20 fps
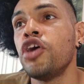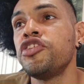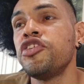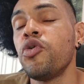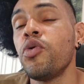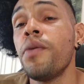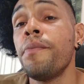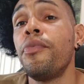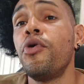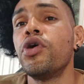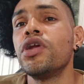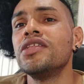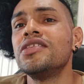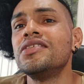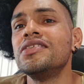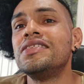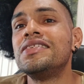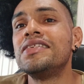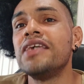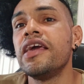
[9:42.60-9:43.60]
so important
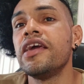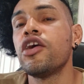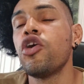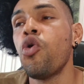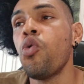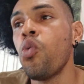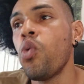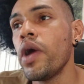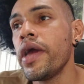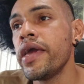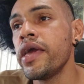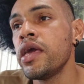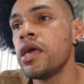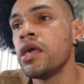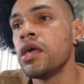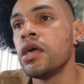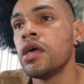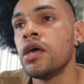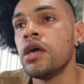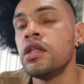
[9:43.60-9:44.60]
to take away
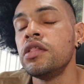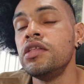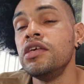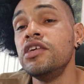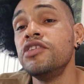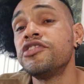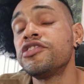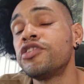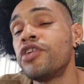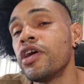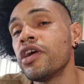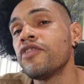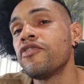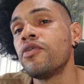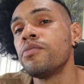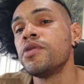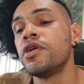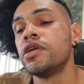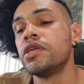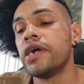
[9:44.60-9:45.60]
these drinks
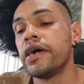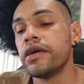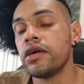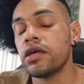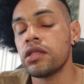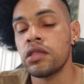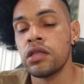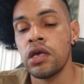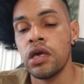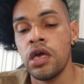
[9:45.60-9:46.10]
from your diet.